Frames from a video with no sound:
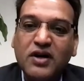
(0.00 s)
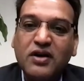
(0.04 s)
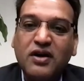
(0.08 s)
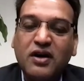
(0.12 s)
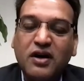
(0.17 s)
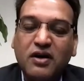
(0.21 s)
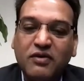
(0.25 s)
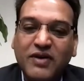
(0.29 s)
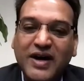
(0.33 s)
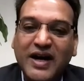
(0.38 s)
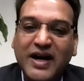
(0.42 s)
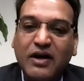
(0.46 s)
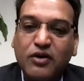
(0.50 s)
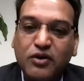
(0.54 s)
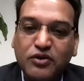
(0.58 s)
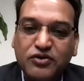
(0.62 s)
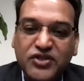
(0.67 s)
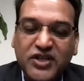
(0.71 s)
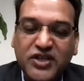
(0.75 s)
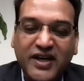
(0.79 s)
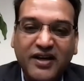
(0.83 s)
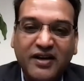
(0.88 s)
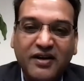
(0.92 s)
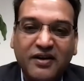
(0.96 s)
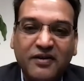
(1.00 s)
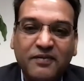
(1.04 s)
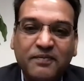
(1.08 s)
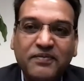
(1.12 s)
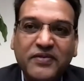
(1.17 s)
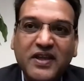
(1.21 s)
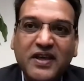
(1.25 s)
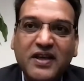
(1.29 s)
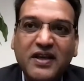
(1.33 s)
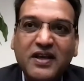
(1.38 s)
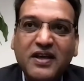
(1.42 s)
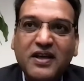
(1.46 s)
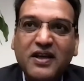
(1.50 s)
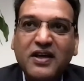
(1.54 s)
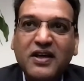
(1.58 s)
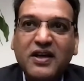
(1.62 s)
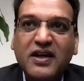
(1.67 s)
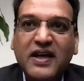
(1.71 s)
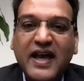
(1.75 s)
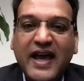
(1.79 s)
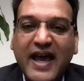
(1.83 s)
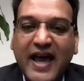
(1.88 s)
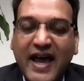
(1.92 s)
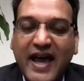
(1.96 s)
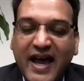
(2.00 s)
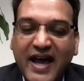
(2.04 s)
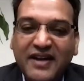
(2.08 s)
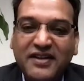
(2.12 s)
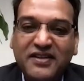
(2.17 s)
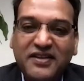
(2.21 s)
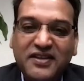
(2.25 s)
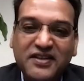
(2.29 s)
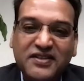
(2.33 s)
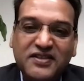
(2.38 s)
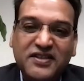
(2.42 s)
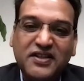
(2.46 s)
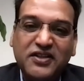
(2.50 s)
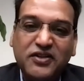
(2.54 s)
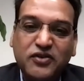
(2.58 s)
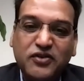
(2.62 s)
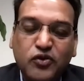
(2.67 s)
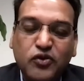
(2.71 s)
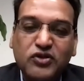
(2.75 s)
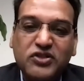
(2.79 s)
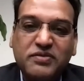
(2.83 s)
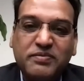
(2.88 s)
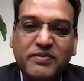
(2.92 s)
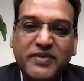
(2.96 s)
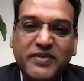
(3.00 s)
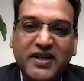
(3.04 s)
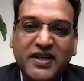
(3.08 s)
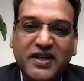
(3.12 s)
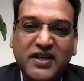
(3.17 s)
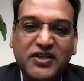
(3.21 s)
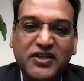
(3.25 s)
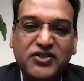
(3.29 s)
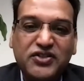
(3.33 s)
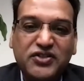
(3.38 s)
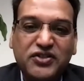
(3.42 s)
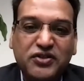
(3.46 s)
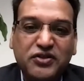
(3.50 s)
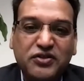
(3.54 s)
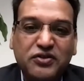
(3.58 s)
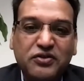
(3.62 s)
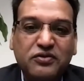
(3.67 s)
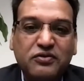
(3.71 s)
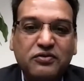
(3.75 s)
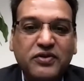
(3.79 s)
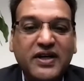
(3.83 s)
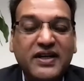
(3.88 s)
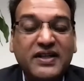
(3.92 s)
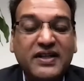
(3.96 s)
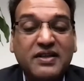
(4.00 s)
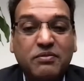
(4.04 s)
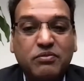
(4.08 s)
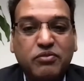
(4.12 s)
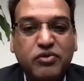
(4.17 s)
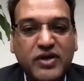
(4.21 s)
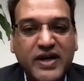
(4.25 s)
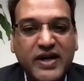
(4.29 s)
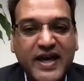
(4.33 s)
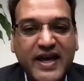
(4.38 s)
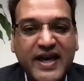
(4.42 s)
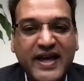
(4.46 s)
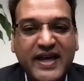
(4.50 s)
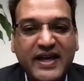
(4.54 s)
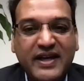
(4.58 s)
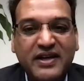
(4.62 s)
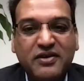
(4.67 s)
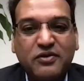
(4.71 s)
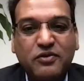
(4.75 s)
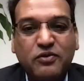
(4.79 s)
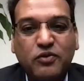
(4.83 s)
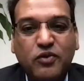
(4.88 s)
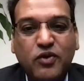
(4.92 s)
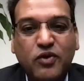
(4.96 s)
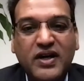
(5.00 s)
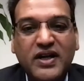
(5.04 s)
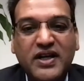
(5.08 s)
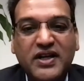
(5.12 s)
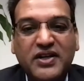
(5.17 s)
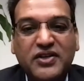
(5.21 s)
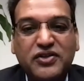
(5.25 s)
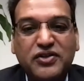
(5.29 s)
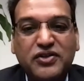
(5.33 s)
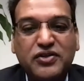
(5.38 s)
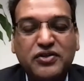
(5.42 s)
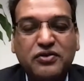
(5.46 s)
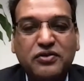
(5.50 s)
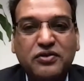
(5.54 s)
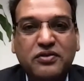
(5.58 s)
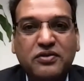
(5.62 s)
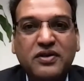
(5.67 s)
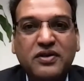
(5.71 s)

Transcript: of our hotel had this encroachment issue where the brand wanted to